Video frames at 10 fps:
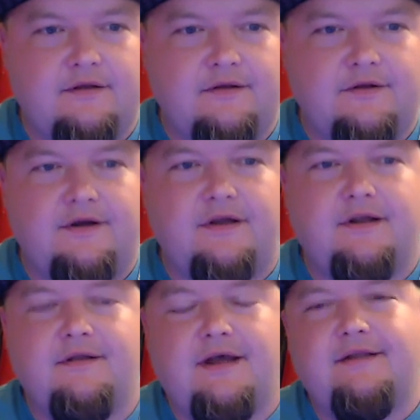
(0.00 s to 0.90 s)
You're
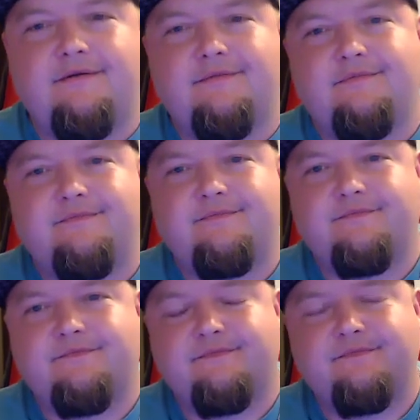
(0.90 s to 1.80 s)
gonna let
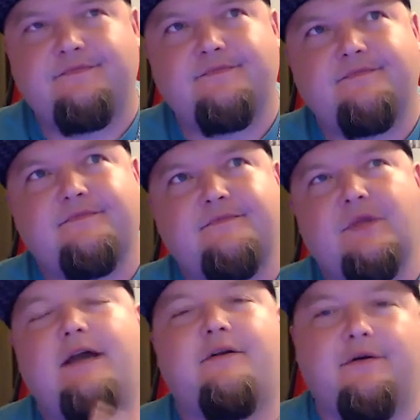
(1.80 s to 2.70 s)

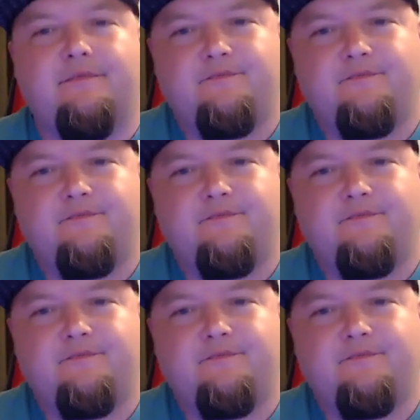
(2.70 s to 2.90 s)
I don't know.